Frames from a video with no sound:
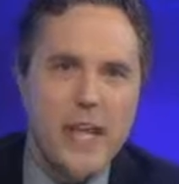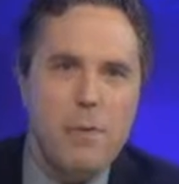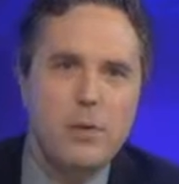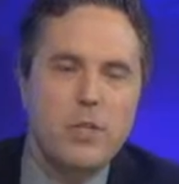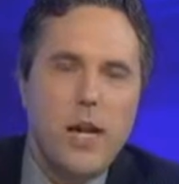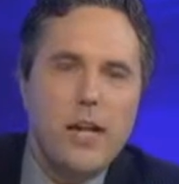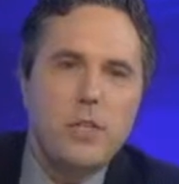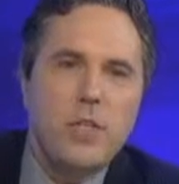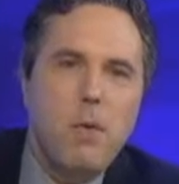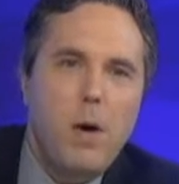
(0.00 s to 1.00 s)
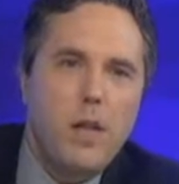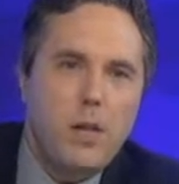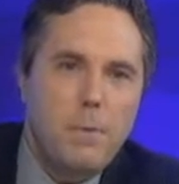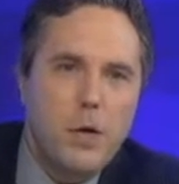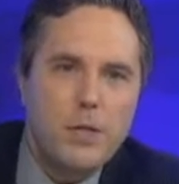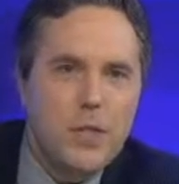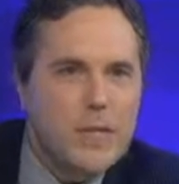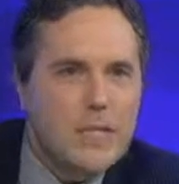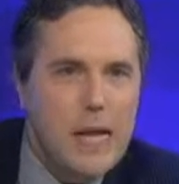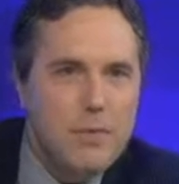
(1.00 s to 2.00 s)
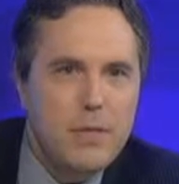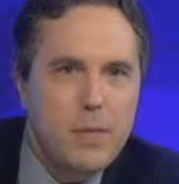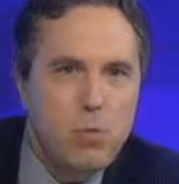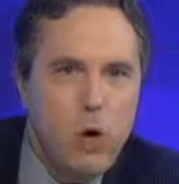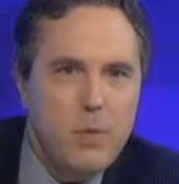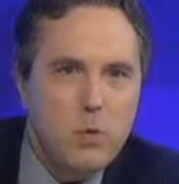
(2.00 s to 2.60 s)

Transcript: to Capital Tonight, a statewide look at politics. I'm Tim Boyum.